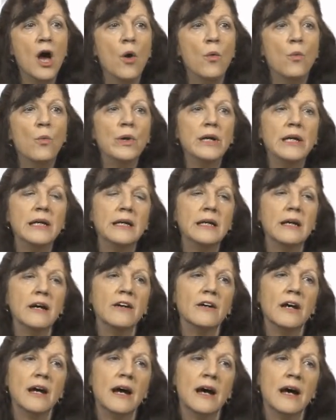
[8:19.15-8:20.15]
we
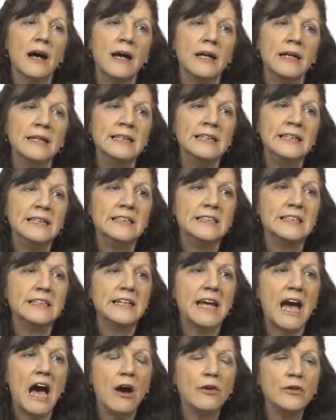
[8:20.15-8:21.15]
need to
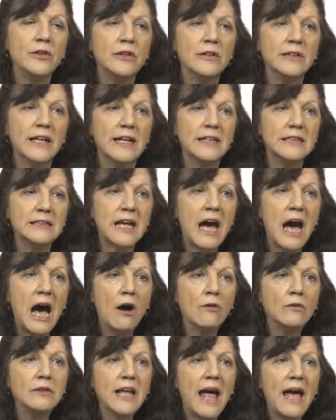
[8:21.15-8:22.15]
calculate
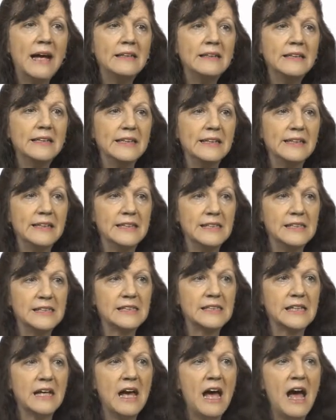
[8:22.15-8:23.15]
how likely it
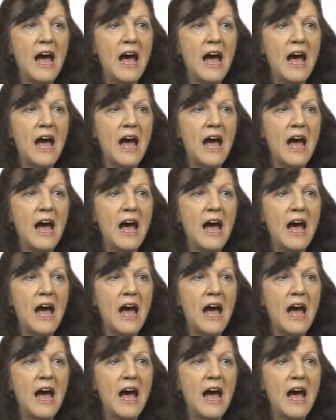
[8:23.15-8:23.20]
is